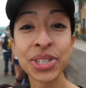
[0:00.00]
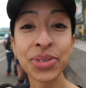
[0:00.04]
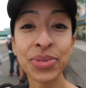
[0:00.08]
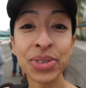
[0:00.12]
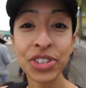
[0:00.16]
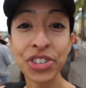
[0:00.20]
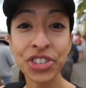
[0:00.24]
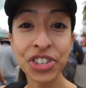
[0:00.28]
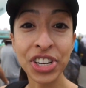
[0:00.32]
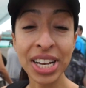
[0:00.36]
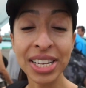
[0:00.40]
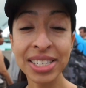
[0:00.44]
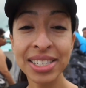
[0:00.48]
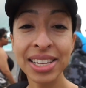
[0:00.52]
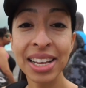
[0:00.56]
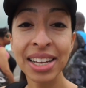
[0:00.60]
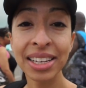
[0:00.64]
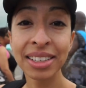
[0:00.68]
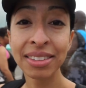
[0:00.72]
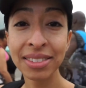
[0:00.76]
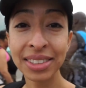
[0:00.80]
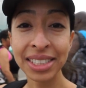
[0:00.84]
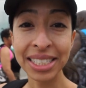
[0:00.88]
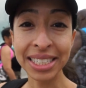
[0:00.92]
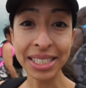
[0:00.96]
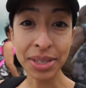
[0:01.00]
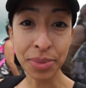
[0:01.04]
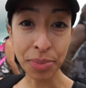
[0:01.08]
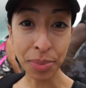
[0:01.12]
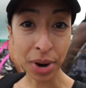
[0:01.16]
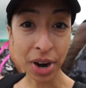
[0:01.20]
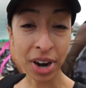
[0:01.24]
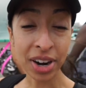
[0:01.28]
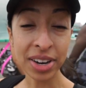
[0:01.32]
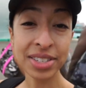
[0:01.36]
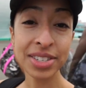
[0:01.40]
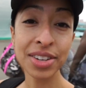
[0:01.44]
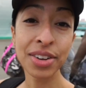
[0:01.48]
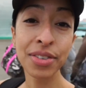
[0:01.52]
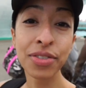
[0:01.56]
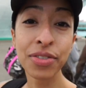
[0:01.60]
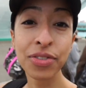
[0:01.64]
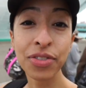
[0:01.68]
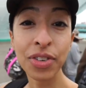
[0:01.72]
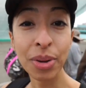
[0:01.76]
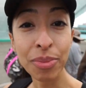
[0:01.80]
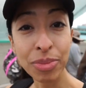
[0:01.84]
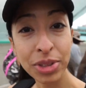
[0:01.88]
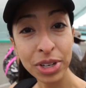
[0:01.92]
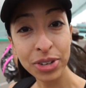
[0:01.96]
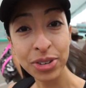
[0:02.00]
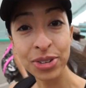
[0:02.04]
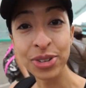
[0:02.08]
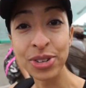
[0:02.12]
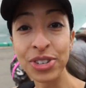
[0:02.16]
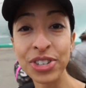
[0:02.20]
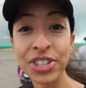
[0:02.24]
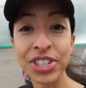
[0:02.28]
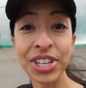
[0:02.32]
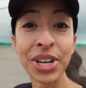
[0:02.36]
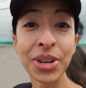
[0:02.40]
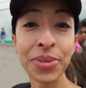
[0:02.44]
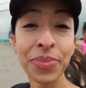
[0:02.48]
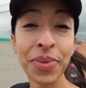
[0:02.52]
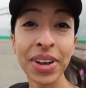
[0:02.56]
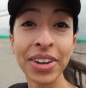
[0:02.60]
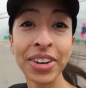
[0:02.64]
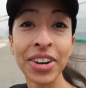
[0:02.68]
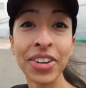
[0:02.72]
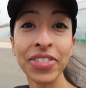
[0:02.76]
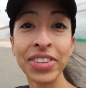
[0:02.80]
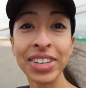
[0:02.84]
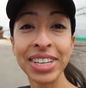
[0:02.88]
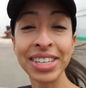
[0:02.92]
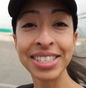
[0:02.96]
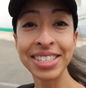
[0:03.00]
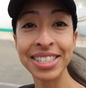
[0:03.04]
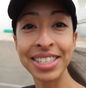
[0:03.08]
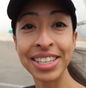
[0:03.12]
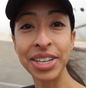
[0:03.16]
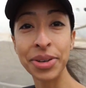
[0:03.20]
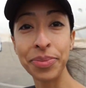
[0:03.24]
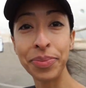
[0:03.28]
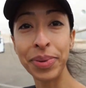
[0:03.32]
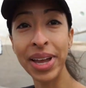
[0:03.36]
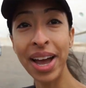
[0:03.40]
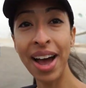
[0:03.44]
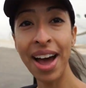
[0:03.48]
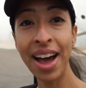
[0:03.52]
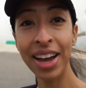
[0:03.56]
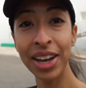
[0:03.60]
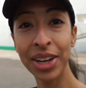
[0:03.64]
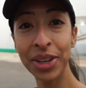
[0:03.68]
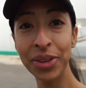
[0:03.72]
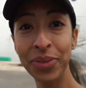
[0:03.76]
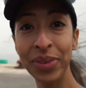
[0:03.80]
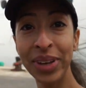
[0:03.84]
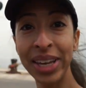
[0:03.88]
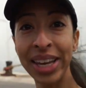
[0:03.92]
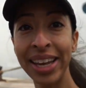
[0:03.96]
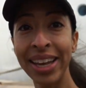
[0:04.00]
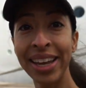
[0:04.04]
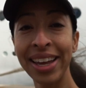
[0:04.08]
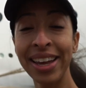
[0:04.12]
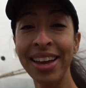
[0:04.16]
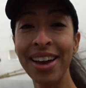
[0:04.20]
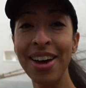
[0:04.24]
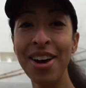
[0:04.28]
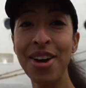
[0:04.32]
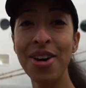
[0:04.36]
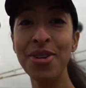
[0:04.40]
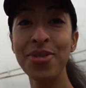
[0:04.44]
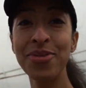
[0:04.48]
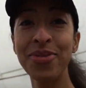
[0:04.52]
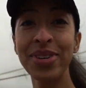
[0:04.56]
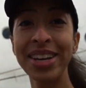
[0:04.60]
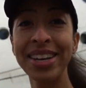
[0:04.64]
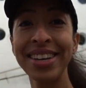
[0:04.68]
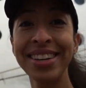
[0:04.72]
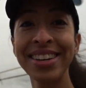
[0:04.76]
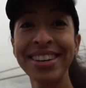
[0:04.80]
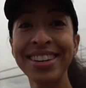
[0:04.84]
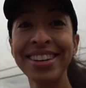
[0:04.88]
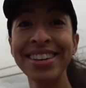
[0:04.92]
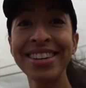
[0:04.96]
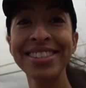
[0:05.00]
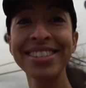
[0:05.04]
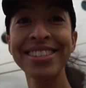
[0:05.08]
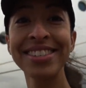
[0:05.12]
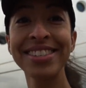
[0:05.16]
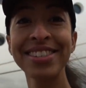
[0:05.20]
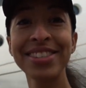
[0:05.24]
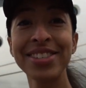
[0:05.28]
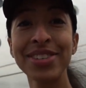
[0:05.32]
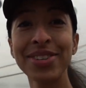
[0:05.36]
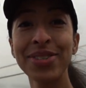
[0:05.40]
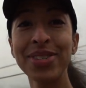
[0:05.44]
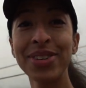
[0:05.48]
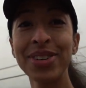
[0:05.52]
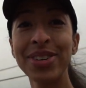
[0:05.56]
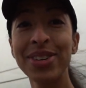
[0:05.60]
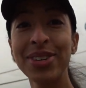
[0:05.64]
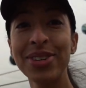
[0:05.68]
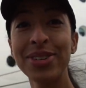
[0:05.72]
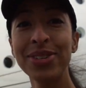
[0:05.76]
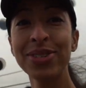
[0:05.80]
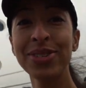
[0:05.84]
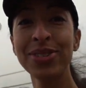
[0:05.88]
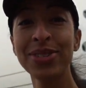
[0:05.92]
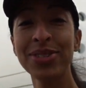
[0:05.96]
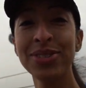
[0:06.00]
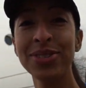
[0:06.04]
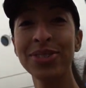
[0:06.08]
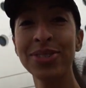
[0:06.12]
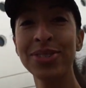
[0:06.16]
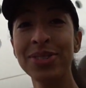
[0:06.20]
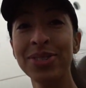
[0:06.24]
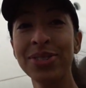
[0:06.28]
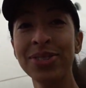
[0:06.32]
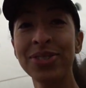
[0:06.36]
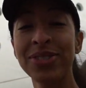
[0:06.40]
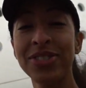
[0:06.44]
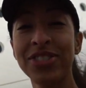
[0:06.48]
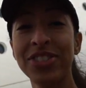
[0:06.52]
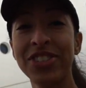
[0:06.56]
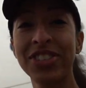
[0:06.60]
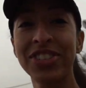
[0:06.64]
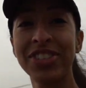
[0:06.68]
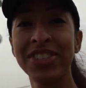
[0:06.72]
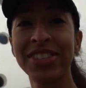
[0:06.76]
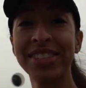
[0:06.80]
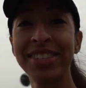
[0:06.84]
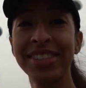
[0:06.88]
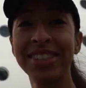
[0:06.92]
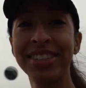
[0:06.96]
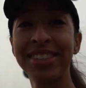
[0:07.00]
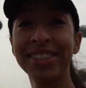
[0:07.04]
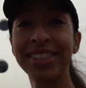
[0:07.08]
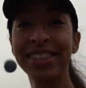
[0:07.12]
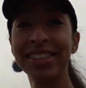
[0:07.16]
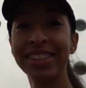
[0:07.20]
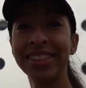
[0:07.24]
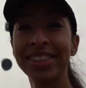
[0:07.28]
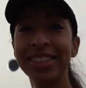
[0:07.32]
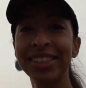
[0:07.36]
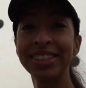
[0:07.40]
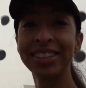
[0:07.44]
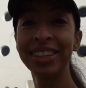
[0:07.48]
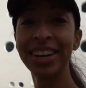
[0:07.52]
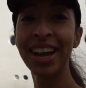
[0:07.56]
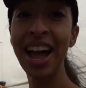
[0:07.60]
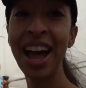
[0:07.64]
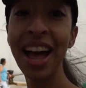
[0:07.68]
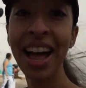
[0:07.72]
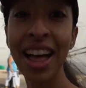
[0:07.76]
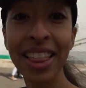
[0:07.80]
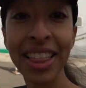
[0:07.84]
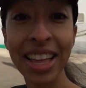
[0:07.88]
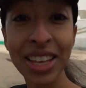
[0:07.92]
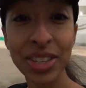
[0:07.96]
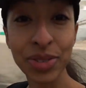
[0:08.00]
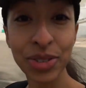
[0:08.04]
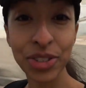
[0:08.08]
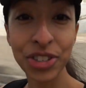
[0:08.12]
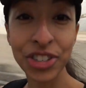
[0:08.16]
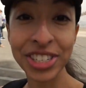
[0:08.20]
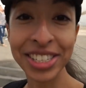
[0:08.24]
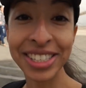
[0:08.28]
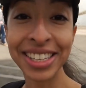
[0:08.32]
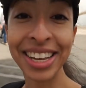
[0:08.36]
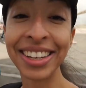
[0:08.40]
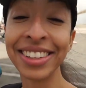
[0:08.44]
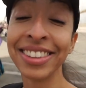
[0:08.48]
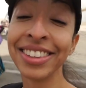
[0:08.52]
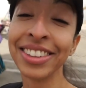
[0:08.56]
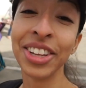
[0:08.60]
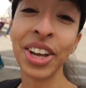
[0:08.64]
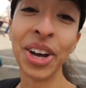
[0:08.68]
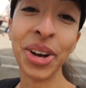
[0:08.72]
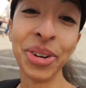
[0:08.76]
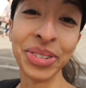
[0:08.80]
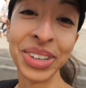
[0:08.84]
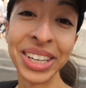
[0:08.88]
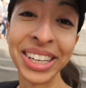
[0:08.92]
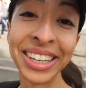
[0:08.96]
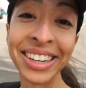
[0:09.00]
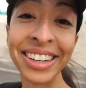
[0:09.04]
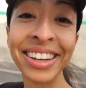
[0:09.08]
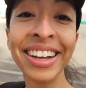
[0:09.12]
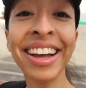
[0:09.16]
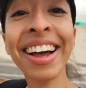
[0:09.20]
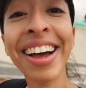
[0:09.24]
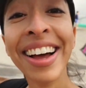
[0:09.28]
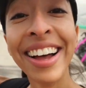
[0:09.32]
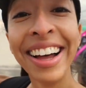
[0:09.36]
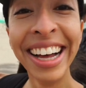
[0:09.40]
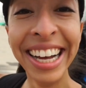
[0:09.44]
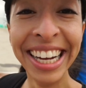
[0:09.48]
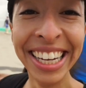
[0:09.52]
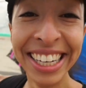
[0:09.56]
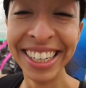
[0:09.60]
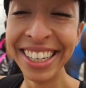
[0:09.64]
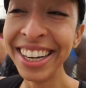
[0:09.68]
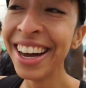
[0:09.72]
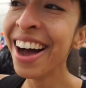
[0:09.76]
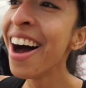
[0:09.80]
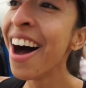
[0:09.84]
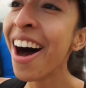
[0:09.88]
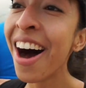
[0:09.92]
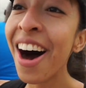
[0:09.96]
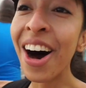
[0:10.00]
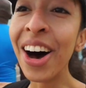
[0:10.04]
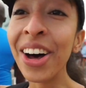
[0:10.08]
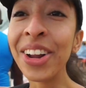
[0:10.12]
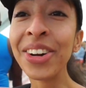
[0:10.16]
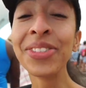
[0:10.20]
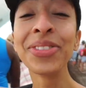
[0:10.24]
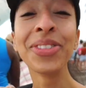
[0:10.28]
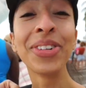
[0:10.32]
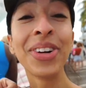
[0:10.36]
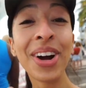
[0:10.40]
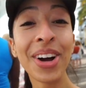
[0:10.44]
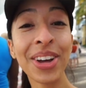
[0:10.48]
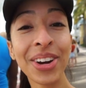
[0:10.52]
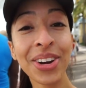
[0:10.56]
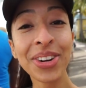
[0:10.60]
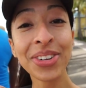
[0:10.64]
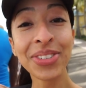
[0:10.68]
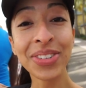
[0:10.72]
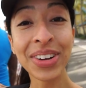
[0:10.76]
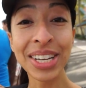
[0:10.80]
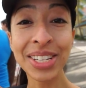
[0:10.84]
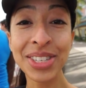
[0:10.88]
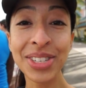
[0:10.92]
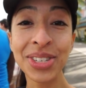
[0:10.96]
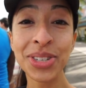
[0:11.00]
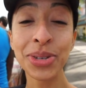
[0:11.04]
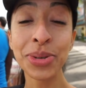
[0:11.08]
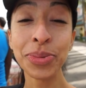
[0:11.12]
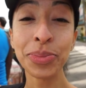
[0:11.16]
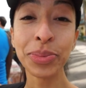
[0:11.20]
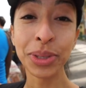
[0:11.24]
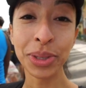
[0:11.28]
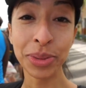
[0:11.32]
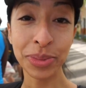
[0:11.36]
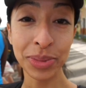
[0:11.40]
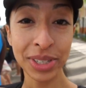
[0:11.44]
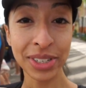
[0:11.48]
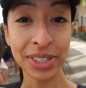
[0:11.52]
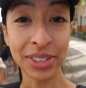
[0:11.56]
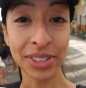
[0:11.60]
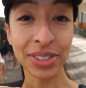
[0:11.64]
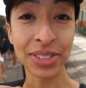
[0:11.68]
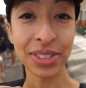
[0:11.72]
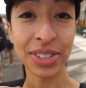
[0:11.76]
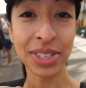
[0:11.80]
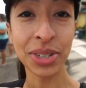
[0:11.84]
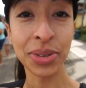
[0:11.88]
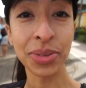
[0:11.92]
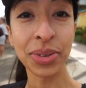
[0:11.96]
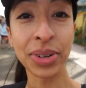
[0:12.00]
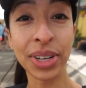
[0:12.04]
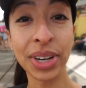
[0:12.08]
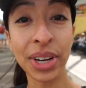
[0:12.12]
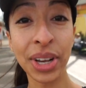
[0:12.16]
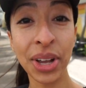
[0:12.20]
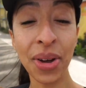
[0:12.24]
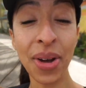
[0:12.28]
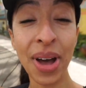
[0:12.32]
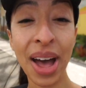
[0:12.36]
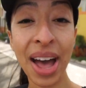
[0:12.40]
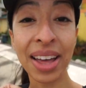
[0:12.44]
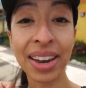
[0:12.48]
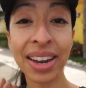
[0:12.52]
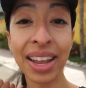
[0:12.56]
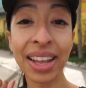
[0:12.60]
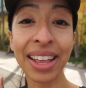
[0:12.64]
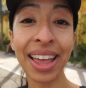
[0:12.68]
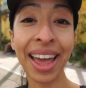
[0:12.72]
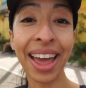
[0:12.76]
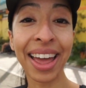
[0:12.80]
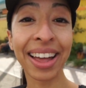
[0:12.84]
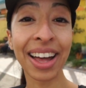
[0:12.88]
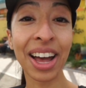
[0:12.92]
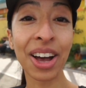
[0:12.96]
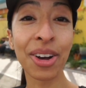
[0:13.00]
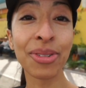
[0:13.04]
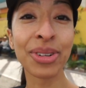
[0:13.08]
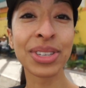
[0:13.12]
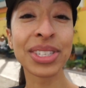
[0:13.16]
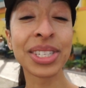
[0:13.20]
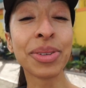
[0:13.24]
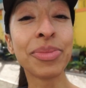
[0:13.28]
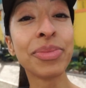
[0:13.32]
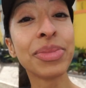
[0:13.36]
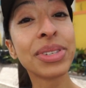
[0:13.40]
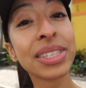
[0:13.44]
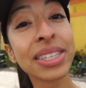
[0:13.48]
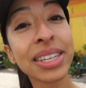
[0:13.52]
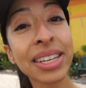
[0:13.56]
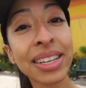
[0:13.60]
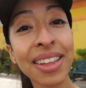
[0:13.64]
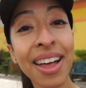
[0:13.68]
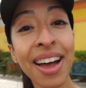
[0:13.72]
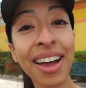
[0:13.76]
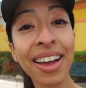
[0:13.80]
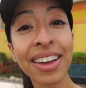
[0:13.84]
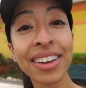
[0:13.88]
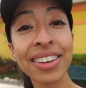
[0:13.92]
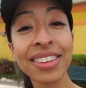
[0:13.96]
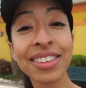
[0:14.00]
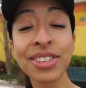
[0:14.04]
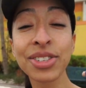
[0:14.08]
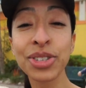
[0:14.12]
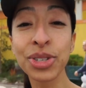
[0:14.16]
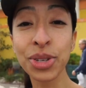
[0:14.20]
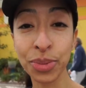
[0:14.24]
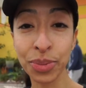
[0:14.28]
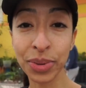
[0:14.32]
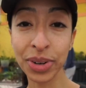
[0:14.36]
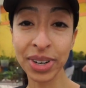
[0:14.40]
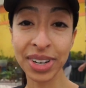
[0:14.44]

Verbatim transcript: So we just disembarked from the cruise ship. I don't know if you can see it behind me. Oh my goodness, it's so huge. That's what she said. on, we're on our way to Blue Lagoon, so we're gonna go ahead and hang out with some sea lions. Super